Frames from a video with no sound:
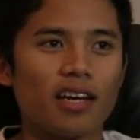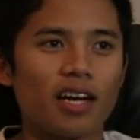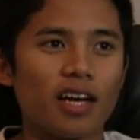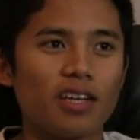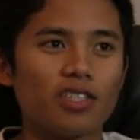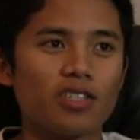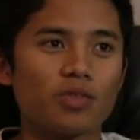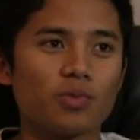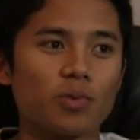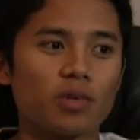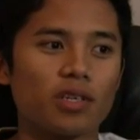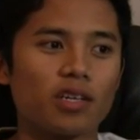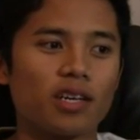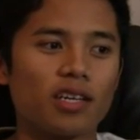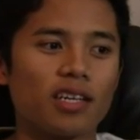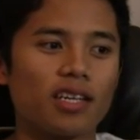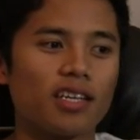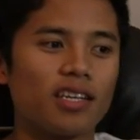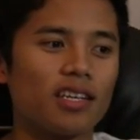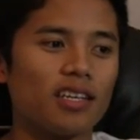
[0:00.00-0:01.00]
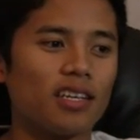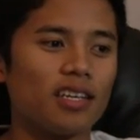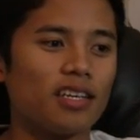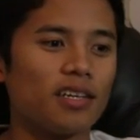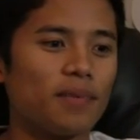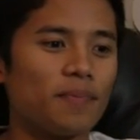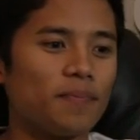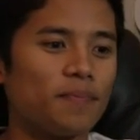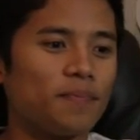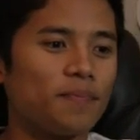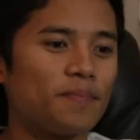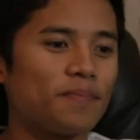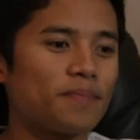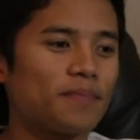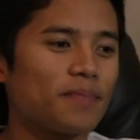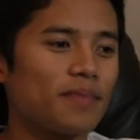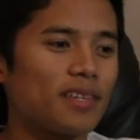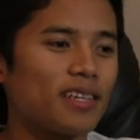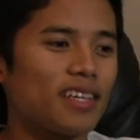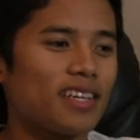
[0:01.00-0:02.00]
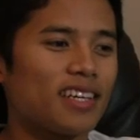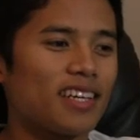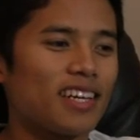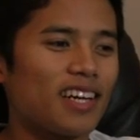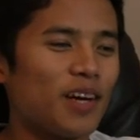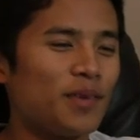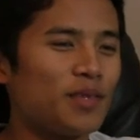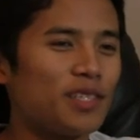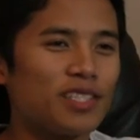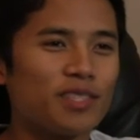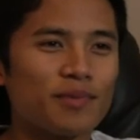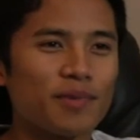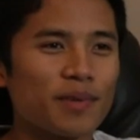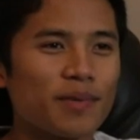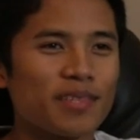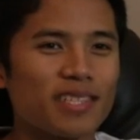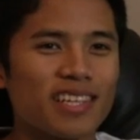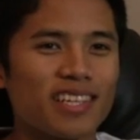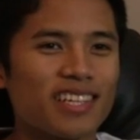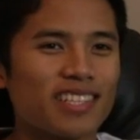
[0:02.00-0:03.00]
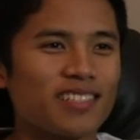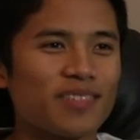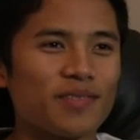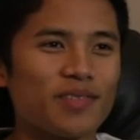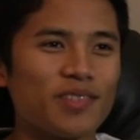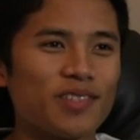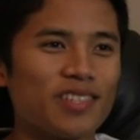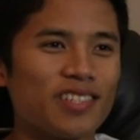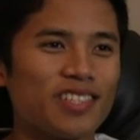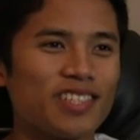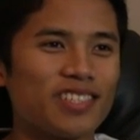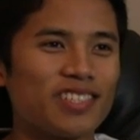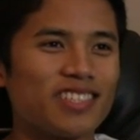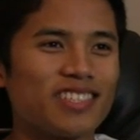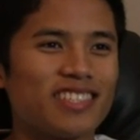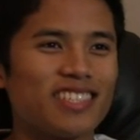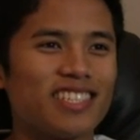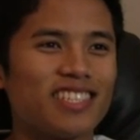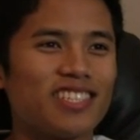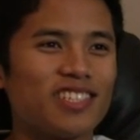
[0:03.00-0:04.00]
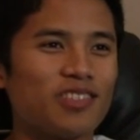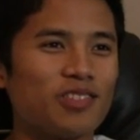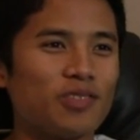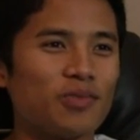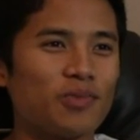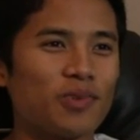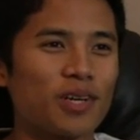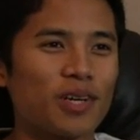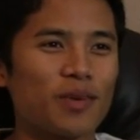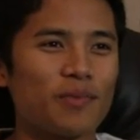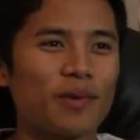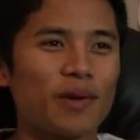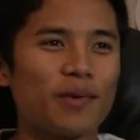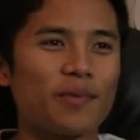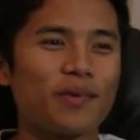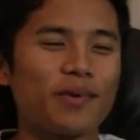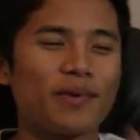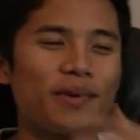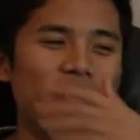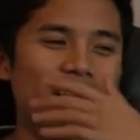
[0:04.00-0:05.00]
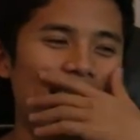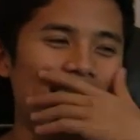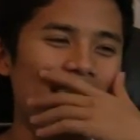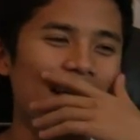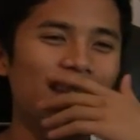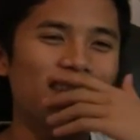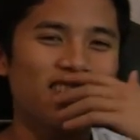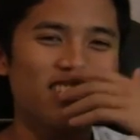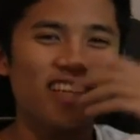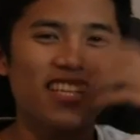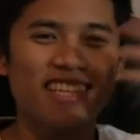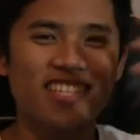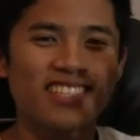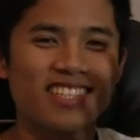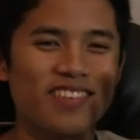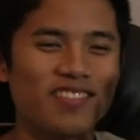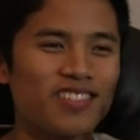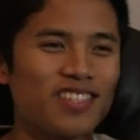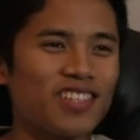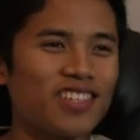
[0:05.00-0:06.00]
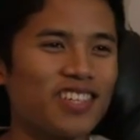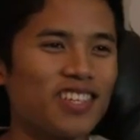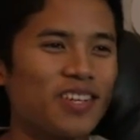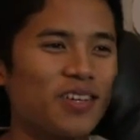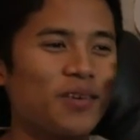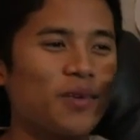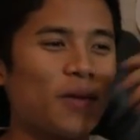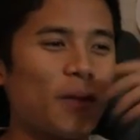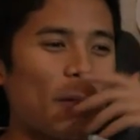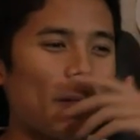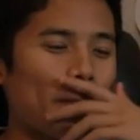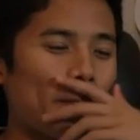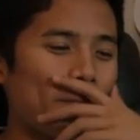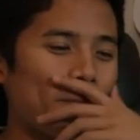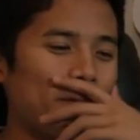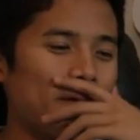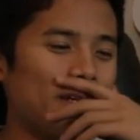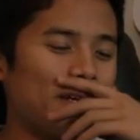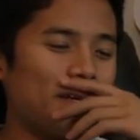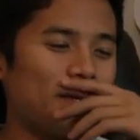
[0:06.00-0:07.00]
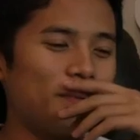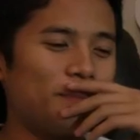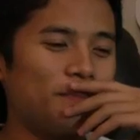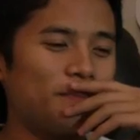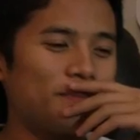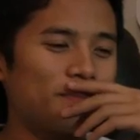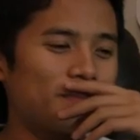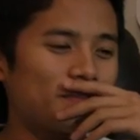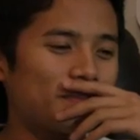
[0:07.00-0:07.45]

I just work on it, and I hope this doesn't make me sound like some loser, just sits in his room working on Batmobile. Like, I'd study and stuff too, but